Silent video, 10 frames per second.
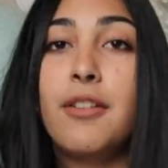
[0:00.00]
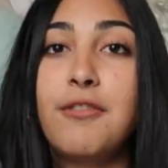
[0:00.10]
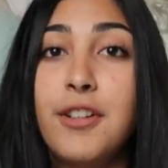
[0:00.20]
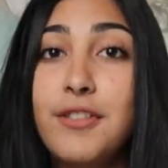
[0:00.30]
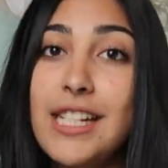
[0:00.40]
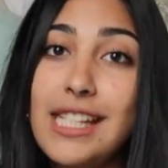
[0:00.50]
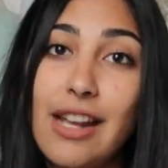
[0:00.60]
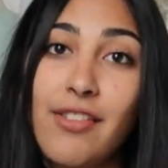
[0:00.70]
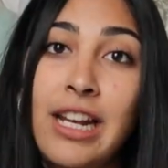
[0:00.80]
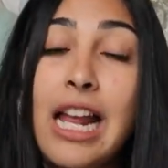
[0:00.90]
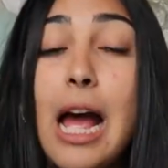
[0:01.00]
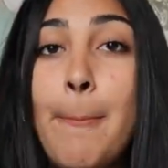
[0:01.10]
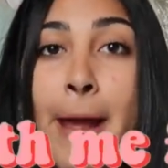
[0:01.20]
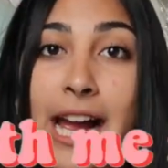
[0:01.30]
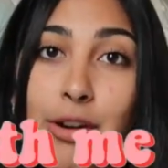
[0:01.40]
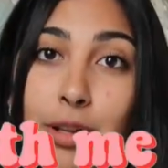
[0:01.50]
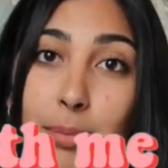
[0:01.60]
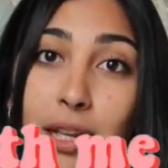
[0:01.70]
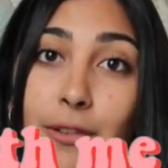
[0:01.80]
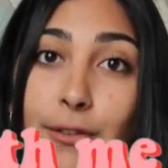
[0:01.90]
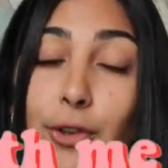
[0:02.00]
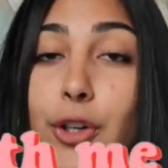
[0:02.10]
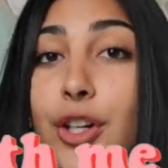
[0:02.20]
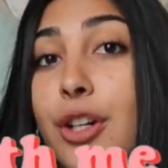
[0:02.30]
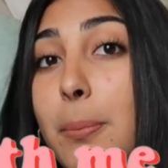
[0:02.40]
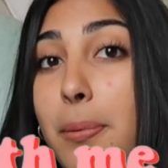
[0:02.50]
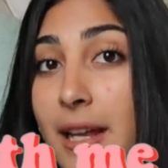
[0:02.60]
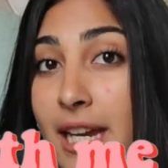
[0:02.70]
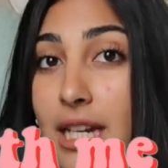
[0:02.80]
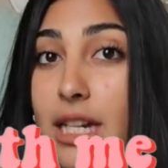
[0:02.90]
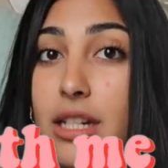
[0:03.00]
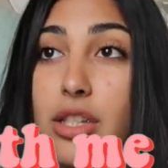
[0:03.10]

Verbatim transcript: 57, a pack with me for blank.